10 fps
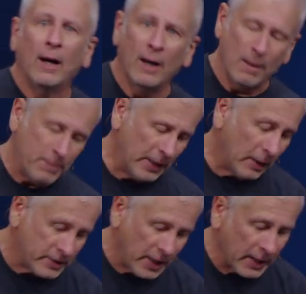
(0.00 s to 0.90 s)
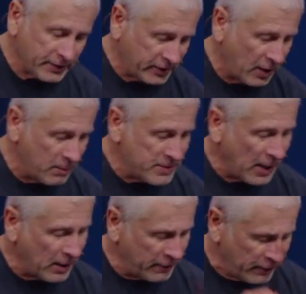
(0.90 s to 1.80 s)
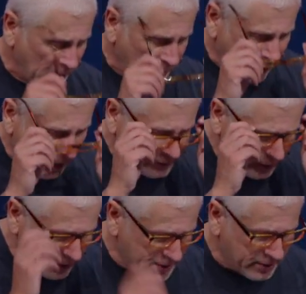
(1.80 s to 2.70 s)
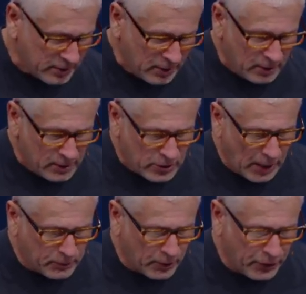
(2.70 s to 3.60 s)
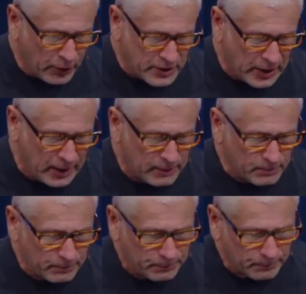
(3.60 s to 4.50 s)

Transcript: up, and our text comes out of Exodus chapter thirteen.